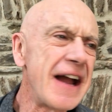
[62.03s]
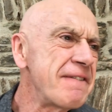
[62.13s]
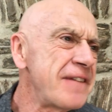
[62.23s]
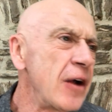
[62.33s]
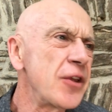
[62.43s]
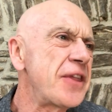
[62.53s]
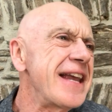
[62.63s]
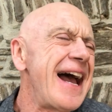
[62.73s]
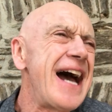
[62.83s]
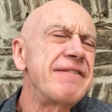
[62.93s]
I found that the
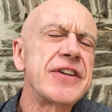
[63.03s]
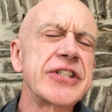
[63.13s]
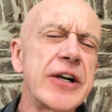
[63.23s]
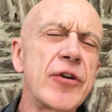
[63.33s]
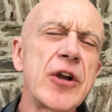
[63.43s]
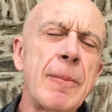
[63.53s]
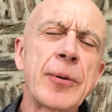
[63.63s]
adversarial